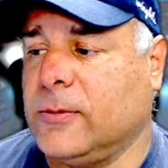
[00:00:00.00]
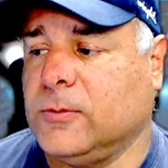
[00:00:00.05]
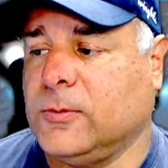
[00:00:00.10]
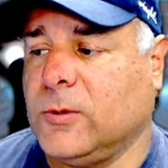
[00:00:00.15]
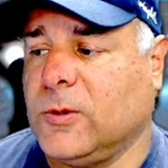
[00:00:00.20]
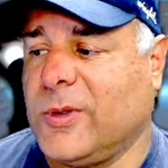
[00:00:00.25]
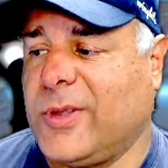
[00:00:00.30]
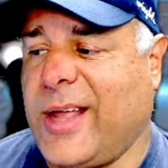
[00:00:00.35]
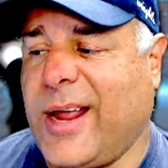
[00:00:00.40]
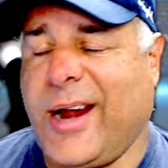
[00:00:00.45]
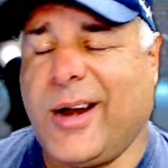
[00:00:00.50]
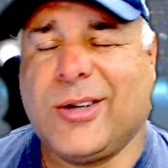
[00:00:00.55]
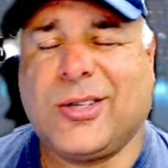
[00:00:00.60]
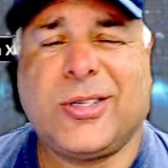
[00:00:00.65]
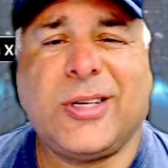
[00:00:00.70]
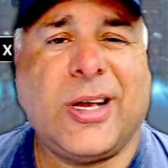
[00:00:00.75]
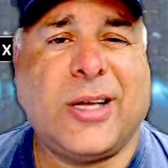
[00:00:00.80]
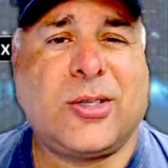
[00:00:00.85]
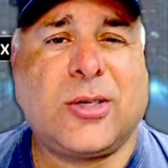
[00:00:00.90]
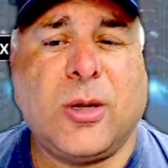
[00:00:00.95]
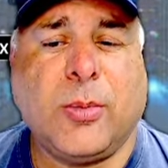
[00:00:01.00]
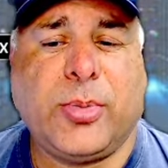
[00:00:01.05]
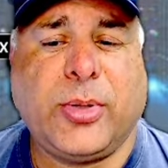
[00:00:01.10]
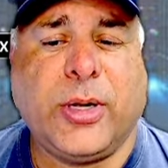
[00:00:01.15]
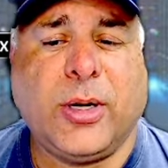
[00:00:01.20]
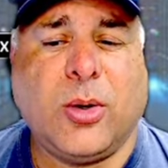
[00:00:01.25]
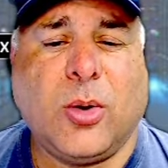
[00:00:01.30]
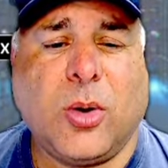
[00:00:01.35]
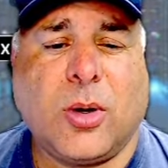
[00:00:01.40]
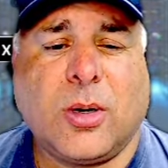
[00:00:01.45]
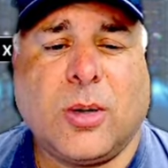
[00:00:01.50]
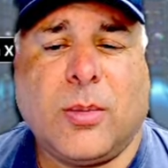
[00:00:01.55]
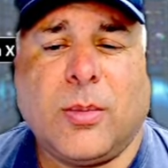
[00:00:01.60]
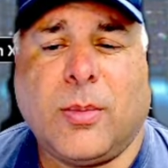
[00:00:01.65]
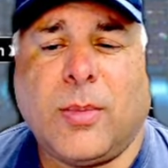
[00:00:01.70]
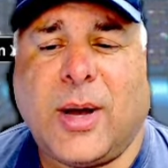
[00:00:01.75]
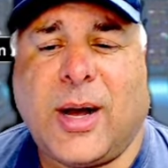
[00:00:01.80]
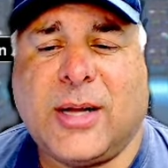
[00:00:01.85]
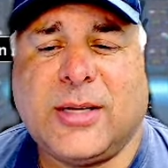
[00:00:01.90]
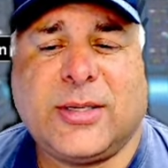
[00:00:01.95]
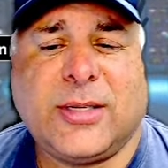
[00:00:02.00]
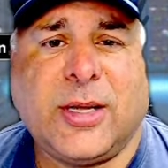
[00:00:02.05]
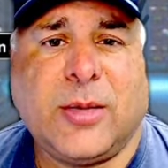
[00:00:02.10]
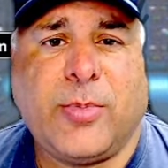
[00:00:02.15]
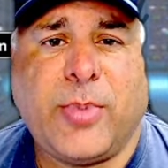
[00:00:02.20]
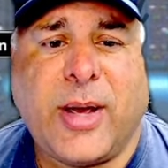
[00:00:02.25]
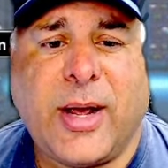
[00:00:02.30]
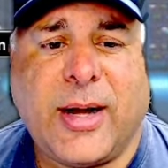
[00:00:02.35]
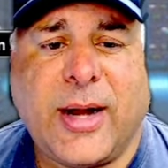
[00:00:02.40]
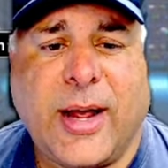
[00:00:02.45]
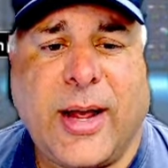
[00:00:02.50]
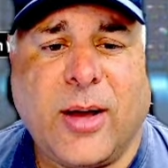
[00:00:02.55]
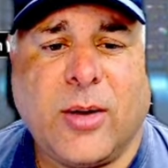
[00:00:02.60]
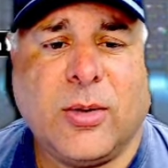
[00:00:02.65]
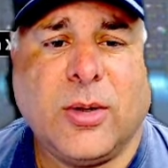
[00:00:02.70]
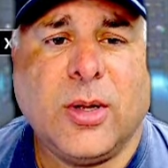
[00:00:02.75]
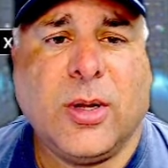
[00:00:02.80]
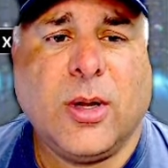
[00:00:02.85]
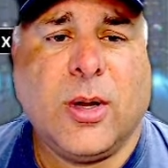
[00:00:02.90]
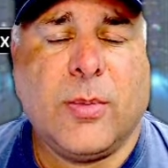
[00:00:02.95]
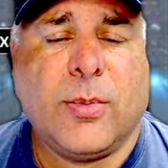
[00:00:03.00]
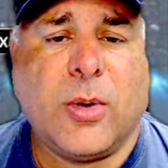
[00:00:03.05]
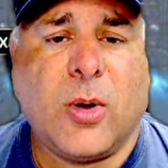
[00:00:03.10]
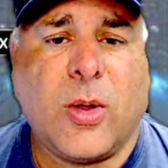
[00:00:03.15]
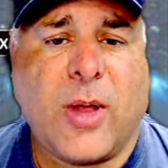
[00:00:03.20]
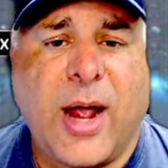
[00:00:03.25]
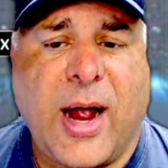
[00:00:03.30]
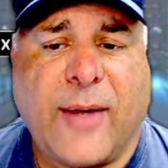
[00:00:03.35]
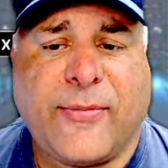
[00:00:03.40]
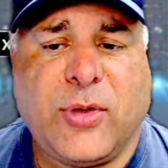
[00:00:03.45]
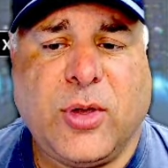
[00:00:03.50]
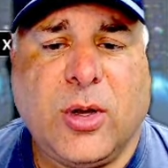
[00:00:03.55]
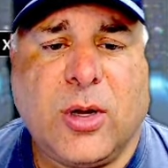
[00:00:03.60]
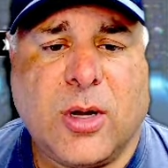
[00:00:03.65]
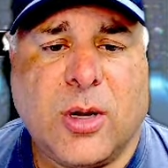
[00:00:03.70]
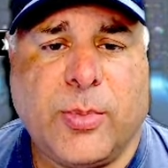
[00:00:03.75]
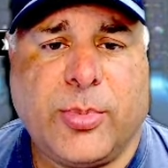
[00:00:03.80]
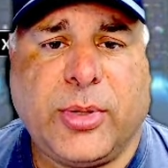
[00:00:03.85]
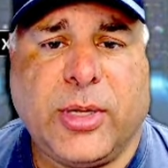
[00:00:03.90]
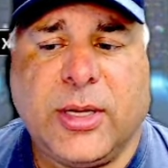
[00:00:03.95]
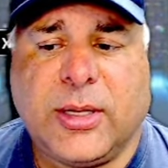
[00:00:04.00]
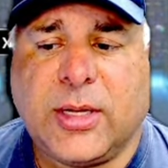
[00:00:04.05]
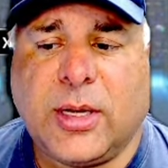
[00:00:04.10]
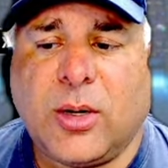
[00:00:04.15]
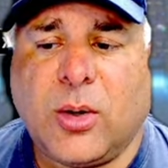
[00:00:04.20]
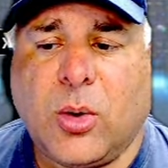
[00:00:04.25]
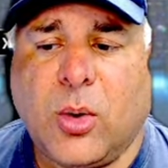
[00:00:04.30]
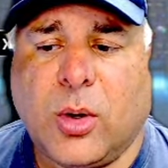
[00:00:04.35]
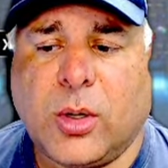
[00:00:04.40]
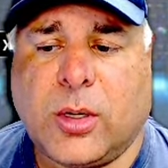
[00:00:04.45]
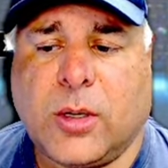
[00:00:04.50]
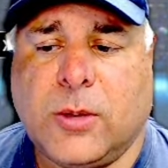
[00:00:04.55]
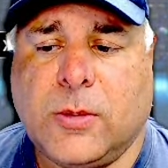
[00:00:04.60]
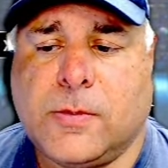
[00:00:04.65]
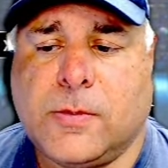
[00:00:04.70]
there says complete order. Mine said pay now. But after you complete that order,